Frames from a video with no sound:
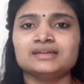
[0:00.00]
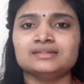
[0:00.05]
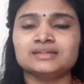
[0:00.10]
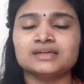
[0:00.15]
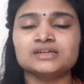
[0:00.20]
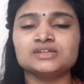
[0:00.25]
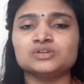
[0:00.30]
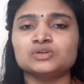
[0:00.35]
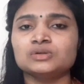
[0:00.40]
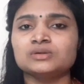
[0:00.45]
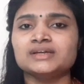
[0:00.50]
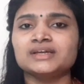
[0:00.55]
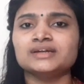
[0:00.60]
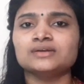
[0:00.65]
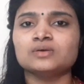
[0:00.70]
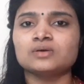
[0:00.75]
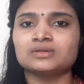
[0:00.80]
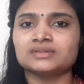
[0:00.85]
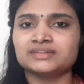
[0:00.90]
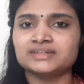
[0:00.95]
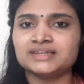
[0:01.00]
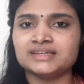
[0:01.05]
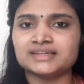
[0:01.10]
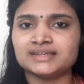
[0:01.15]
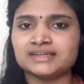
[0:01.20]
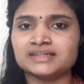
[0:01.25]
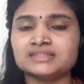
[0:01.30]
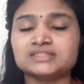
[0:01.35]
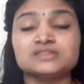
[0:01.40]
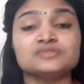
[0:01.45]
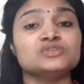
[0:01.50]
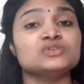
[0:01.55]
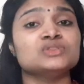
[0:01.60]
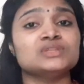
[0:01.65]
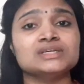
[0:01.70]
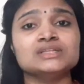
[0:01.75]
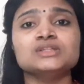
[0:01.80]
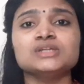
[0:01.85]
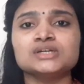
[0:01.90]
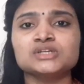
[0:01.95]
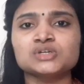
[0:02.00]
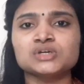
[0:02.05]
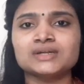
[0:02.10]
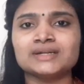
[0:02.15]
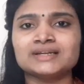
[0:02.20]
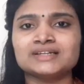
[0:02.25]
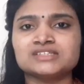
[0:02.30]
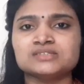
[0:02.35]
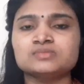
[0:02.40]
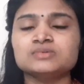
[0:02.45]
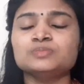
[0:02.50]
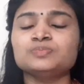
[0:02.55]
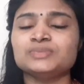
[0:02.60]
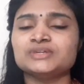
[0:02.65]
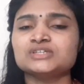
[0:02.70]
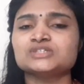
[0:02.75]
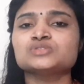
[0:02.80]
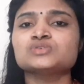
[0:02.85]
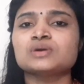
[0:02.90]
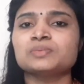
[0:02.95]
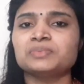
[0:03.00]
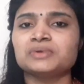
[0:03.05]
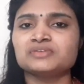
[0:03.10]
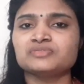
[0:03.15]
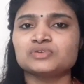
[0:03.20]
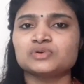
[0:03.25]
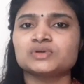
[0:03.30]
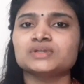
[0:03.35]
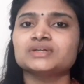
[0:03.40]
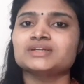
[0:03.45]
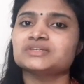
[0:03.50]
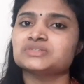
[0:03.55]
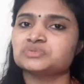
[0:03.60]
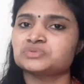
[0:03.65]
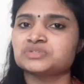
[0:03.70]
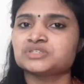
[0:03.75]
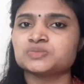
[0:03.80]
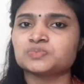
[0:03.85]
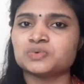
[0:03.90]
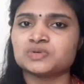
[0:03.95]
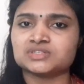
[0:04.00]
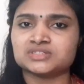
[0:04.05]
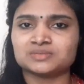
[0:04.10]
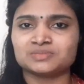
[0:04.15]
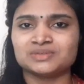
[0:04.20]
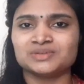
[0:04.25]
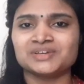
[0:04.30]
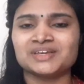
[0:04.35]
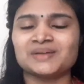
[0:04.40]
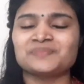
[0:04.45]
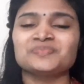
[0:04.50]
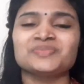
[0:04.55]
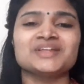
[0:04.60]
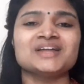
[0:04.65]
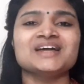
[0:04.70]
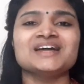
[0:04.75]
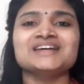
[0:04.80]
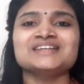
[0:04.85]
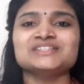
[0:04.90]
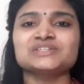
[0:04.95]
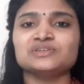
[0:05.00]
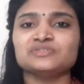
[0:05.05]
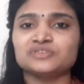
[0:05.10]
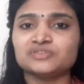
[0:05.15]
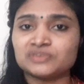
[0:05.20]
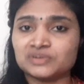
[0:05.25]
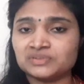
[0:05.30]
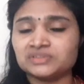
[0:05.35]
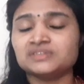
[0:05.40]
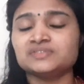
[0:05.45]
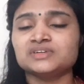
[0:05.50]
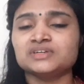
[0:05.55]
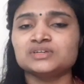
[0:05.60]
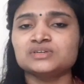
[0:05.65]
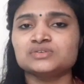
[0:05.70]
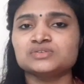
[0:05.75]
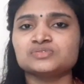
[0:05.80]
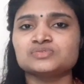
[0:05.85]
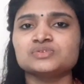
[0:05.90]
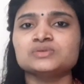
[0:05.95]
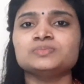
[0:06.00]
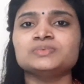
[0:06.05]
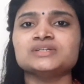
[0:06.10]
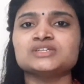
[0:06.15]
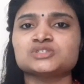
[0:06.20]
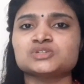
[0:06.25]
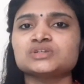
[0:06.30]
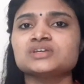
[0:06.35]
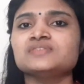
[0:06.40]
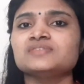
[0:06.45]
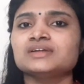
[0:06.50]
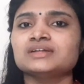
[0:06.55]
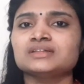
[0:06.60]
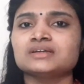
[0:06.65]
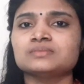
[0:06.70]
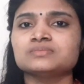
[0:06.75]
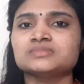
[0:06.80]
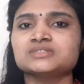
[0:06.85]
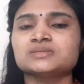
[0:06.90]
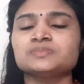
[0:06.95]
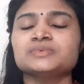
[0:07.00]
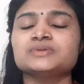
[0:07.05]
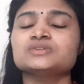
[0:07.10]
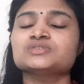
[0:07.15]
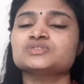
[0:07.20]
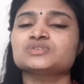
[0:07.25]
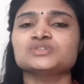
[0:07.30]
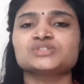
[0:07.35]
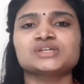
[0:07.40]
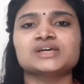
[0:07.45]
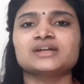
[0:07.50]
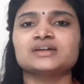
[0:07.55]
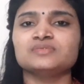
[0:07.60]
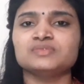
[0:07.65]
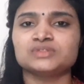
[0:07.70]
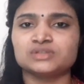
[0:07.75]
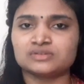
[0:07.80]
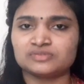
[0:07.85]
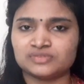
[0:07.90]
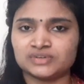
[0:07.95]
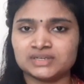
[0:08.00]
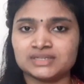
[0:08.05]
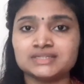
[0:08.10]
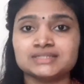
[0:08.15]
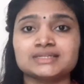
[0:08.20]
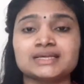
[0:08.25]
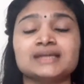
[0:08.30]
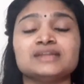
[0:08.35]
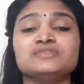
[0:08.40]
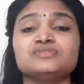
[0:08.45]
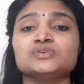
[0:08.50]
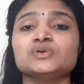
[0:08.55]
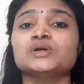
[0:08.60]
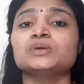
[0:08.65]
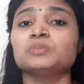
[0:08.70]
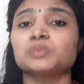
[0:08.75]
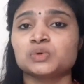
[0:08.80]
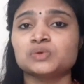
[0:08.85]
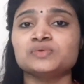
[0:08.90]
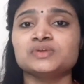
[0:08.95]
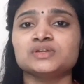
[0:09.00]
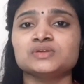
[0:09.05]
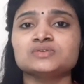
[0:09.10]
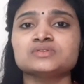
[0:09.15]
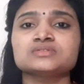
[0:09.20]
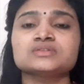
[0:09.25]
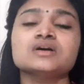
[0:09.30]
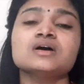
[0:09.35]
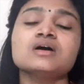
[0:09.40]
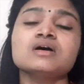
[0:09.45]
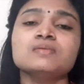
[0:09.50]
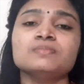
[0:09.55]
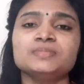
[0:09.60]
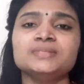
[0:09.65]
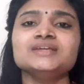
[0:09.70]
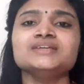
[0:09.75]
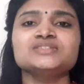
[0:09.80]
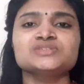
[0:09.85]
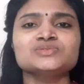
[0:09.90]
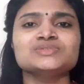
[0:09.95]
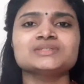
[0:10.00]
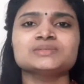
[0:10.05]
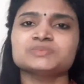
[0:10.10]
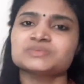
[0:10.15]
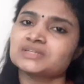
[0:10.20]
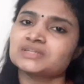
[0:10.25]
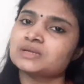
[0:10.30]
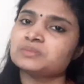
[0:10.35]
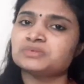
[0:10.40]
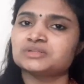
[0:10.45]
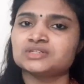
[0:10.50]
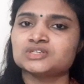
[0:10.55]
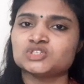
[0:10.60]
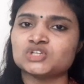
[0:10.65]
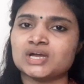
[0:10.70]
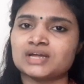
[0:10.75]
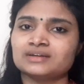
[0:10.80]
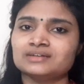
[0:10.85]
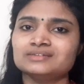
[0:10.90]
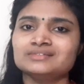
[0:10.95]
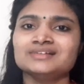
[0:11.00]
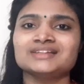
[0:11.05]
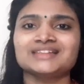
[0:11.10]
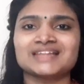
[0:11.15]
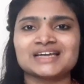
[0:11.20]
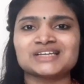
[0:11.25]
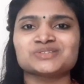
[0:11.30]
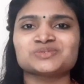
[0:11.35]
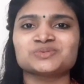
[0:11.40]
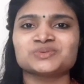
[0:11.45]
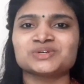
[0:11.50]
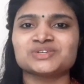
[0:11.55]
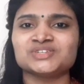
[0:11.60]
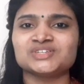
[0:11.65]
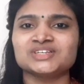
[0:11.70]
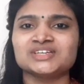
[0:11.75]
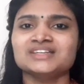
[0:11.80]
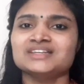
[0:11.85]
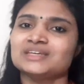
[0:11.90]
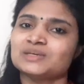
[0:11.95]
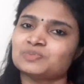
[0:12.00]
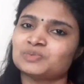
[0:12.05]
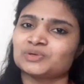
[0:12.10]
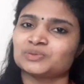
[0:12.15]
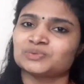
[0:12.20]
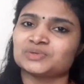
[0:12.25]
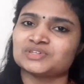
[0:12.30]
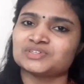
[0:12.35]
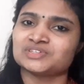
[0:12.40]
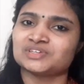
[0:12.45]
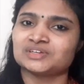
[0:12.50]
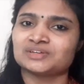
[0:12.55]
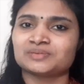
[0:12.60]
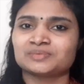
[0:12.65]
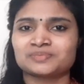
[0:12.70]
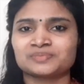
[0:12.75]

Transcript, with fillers: in that you will get all the details if you think that you are eligible please to apply for it as soon as possible okay so if you found the video useful please to give it a thumbs up and also share it with your friends and if you want more videos please do subscribe to the channel thanks for watching and keep on watching